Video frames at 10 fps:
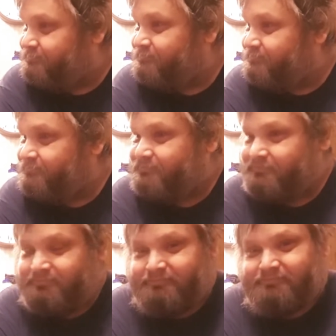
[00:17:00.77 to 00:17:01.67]

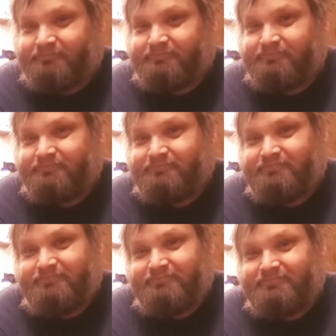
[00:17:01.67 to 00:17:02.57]

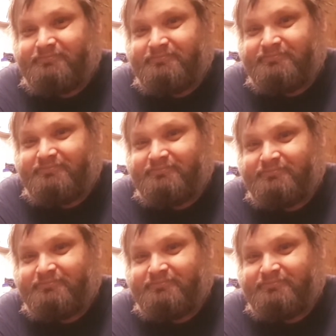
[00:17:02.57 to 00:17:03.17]
[no speech]